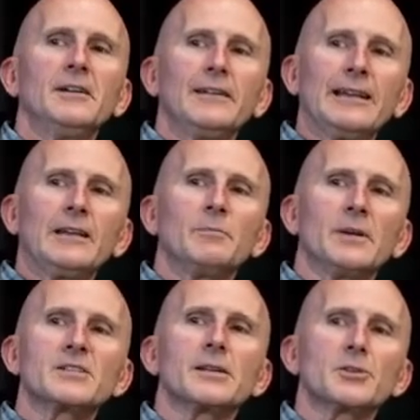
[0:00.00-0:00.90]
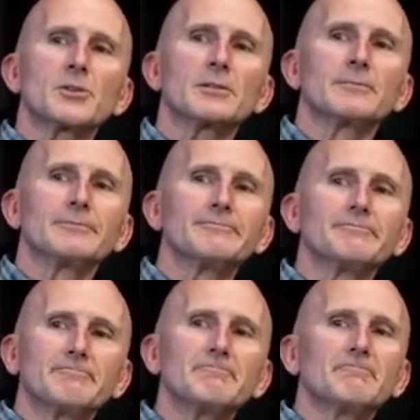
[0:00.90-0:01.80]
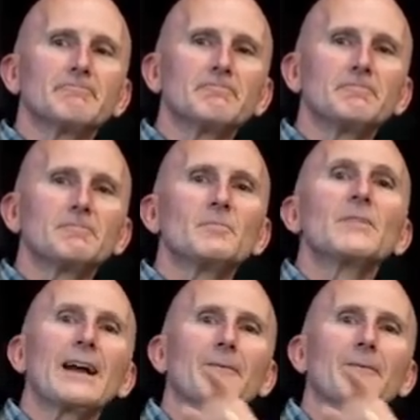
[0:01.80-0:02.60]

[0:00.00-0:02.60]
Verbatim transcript: in business. Yeah.